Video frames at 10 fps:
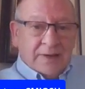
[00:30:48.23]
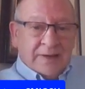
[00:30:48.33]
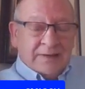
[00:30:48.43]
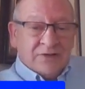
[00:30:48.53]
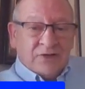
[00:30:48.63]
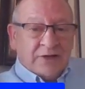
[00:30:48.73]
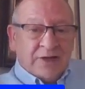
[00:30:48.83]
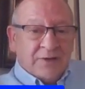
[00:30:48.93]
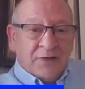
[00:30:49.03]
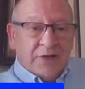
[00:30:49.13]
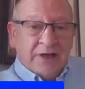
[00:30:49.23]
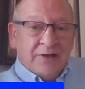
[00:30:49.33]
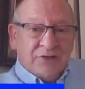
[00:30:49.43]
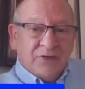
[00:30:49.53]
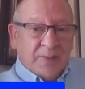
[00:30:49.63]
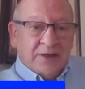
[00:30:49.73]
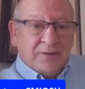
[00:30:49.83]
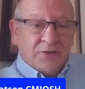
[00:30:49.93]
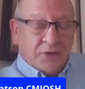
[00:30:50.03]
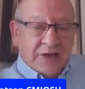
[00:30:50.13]
Actually, I think he
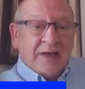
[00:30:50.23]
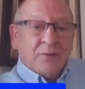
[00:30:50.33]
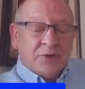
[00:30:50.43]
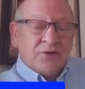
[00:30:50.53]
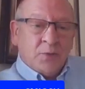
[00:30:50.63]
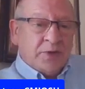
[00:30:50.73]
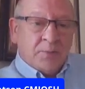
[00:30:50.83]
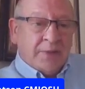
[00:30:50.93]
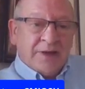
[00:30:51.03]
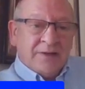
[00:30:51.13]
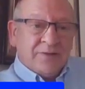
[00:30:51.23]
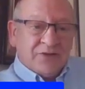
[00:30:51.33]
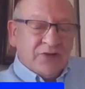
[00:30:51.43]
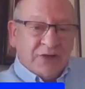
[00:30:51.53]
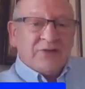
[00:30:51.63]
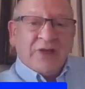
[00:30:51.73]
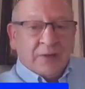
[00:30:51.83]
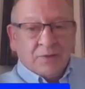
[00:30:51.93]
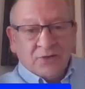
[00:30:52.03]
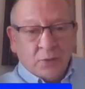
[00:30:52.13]
spent 3 hours with me and 6
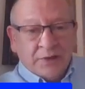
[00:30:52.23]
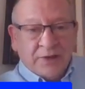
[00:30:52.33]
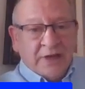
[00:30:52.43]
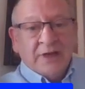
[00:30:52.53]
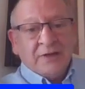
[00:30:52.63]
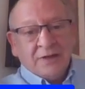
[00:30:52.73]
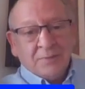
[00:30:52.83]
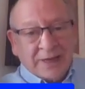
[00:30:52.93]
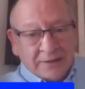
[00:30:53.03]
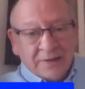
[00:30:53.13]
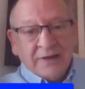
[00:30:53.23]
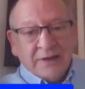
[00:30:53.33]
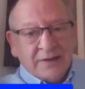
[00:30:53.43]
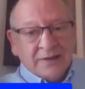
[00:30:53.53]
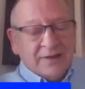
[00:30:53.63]
hours with Ian and Mandy.